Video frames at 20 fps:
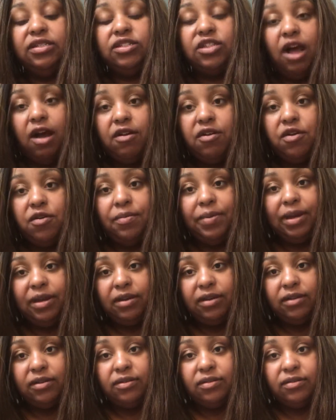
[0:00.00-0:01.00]
Taco
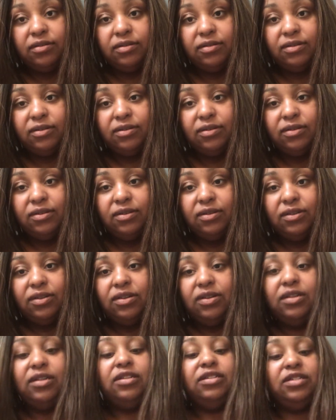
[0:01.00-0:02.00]
Bell.
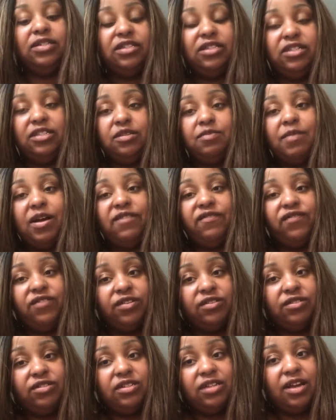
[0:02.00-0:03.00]
This is my
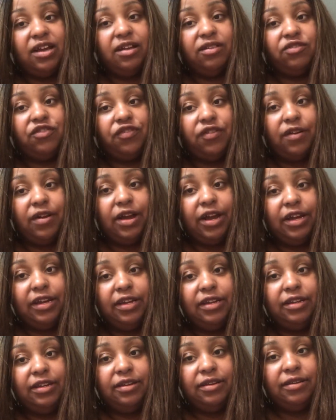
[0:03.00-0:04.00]
first time
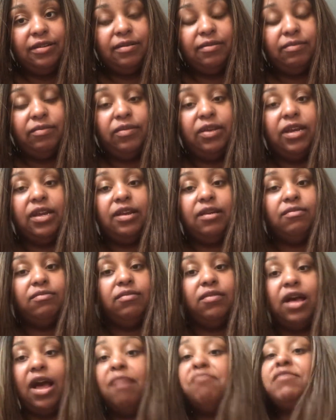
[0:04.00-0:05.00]
trying them, and I'm,
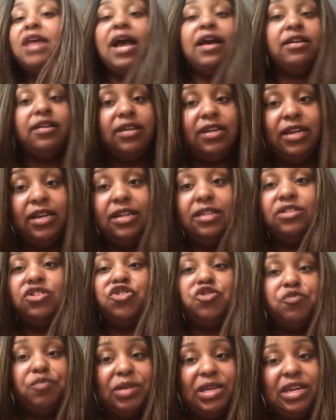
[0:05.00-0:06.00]
I'm not going to eat
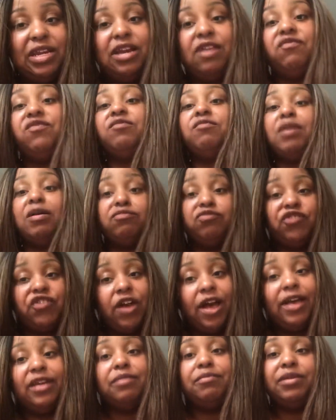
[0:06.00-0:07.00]
too many of them. I'm
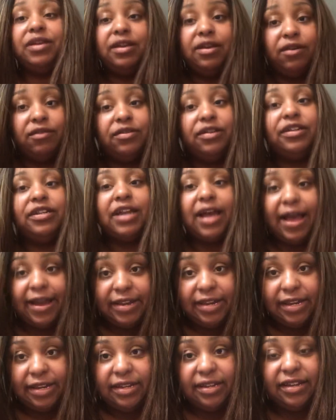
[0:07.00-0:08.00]
trying to be on a
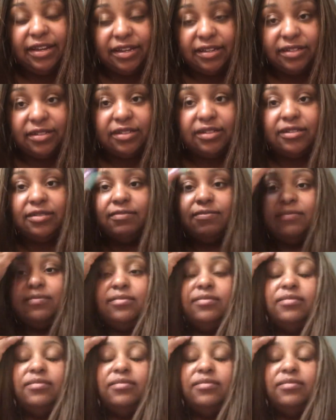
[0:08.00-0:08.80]
diet, yes.